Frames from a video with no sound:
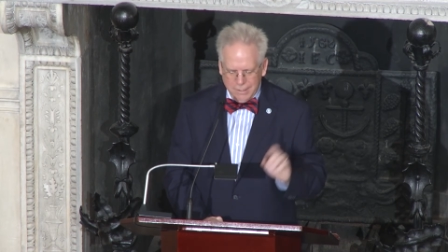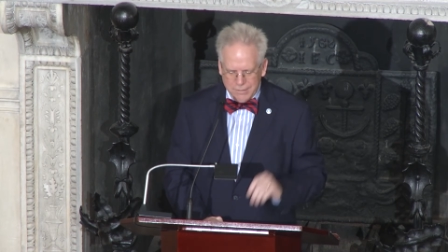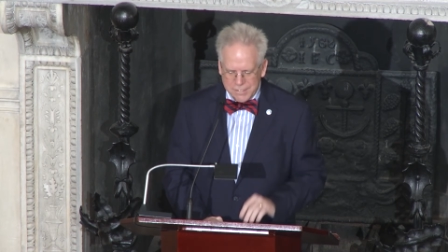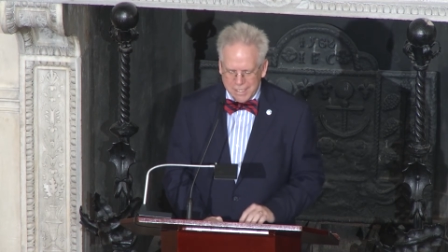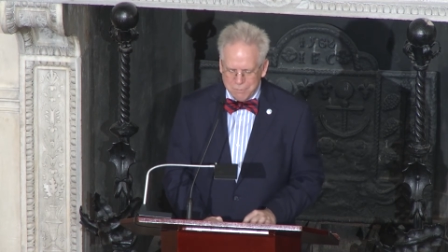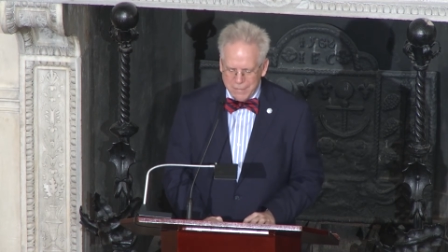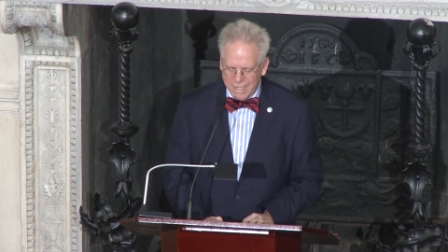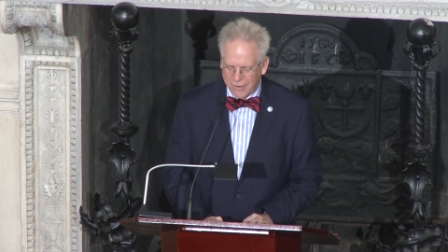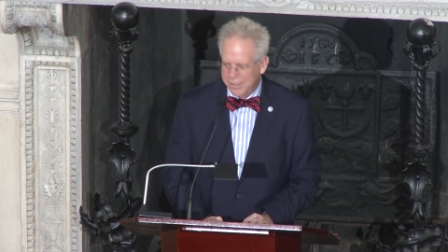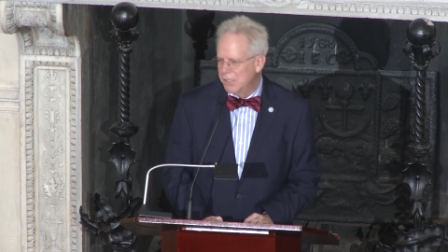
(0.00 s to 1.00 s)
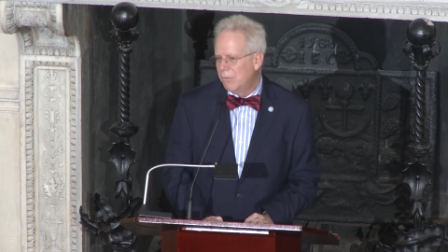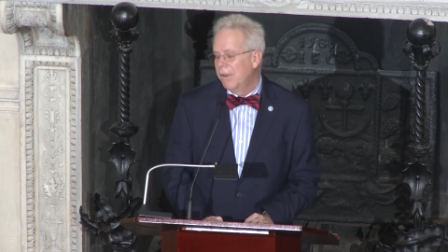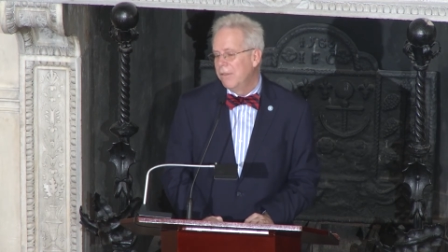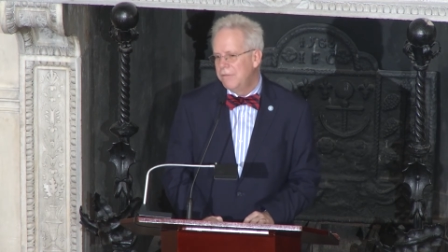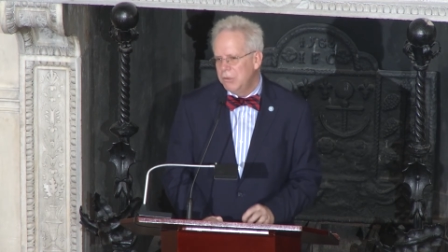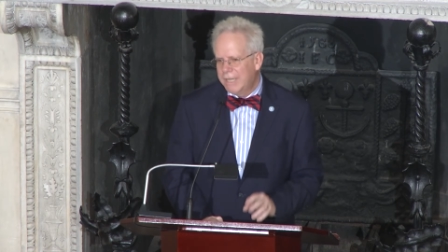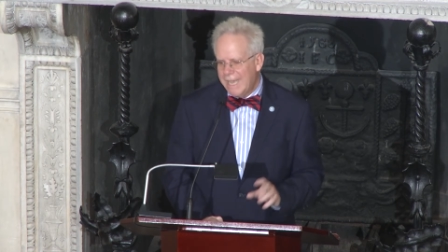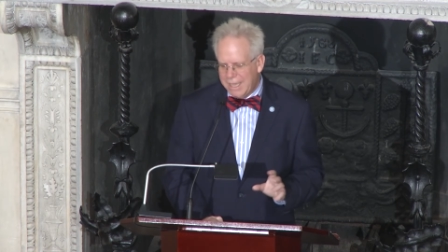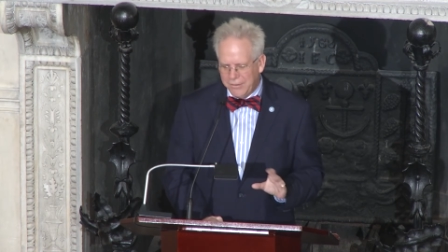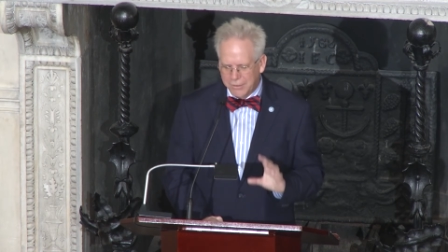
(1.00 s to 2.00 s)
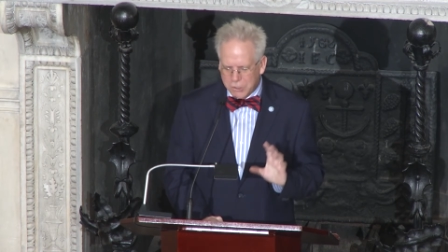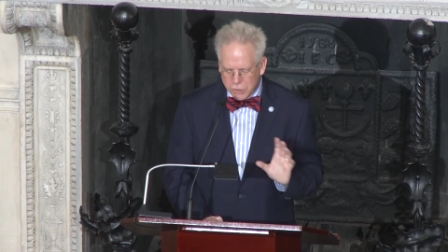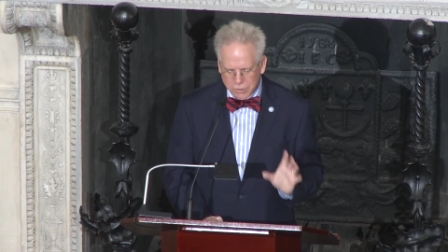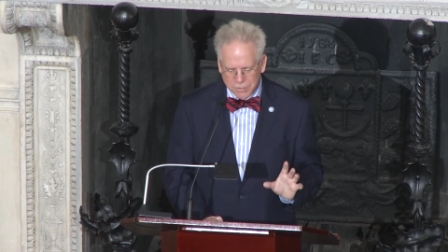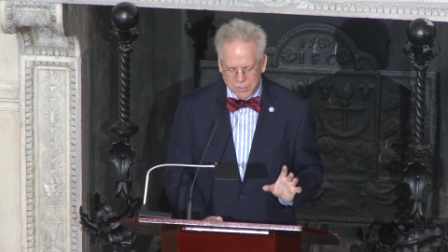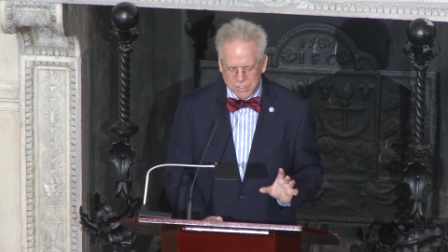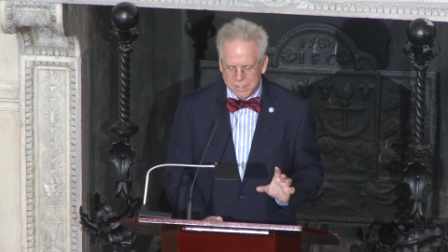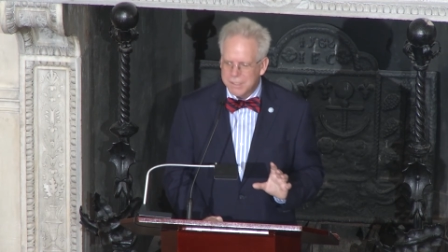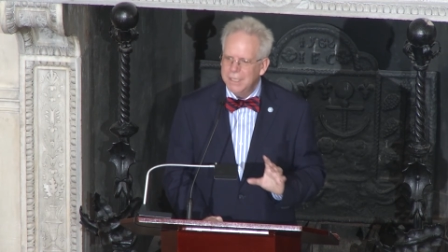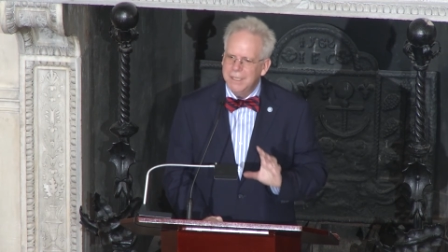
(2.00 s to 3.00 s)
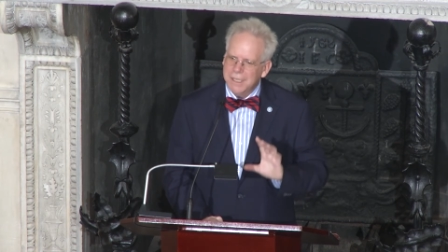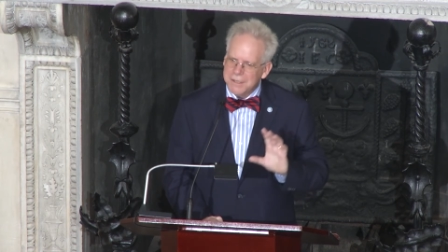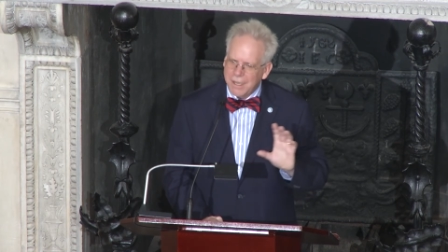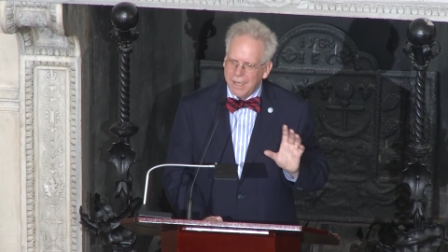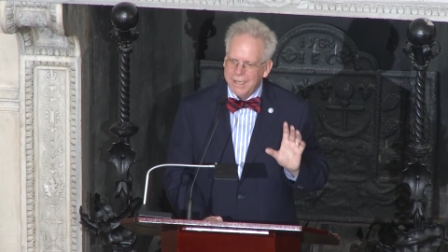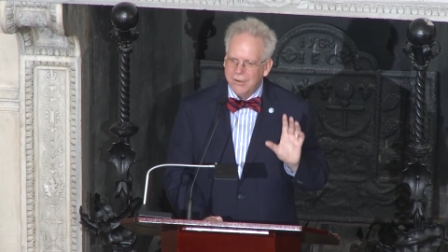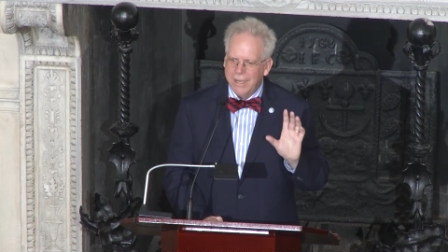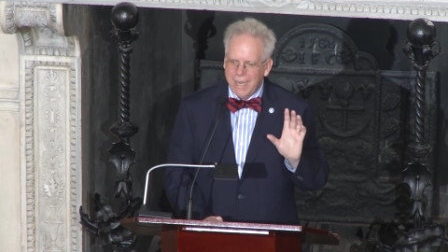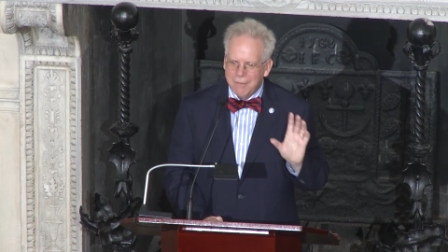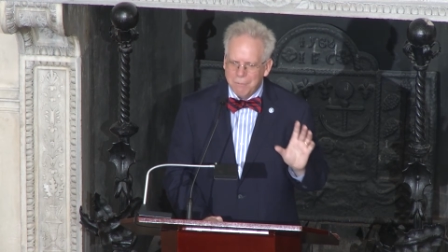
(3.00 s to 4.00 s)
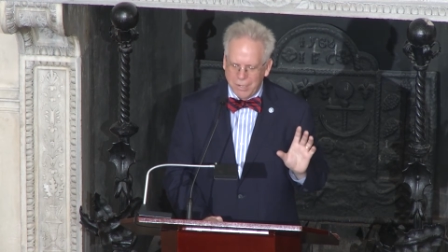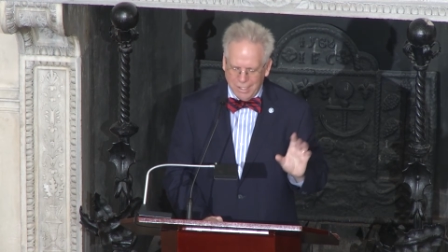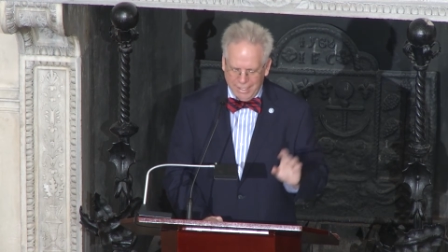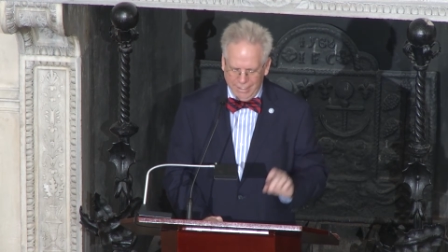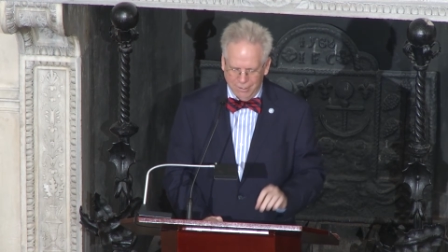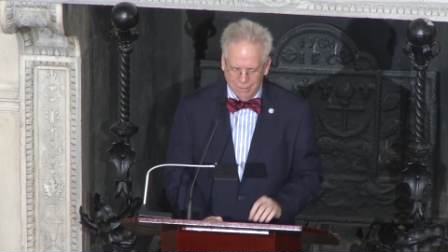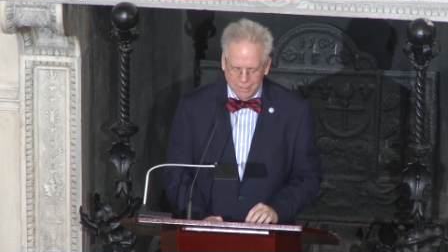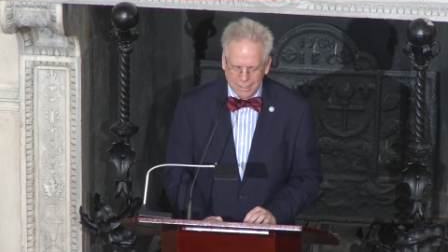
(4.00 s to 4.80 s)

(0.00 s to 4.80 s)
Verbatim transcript: St. Mary's, one of the few Catholic churches in the entire empire.